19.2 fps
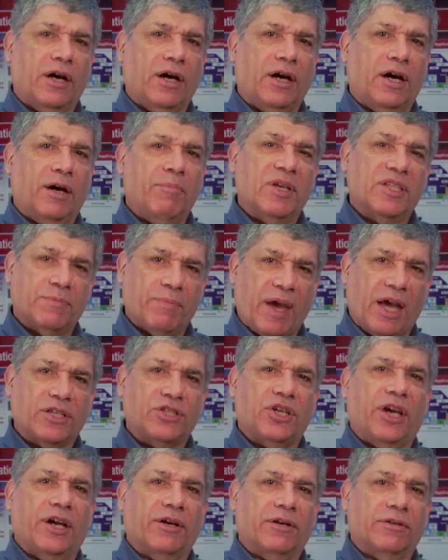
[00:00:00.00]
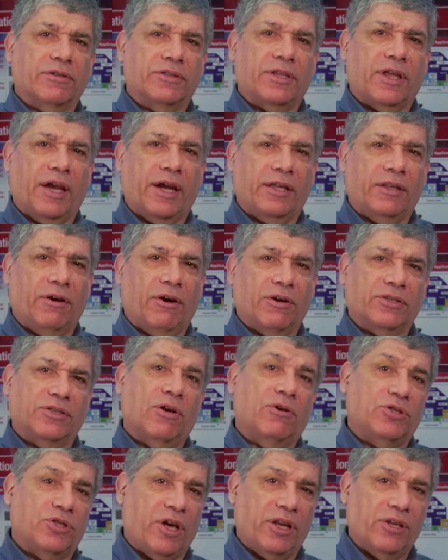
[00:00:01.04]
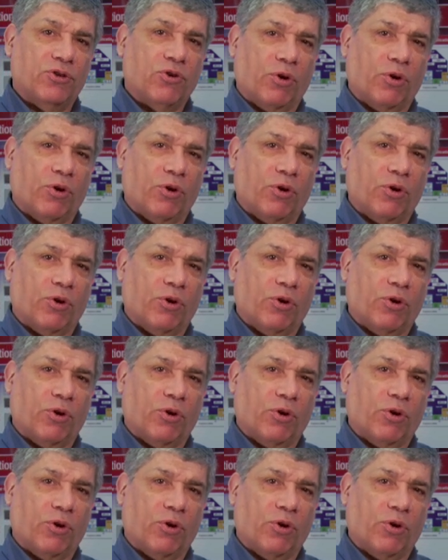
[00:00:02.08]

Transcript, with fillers: uh, mismatch errors that are associated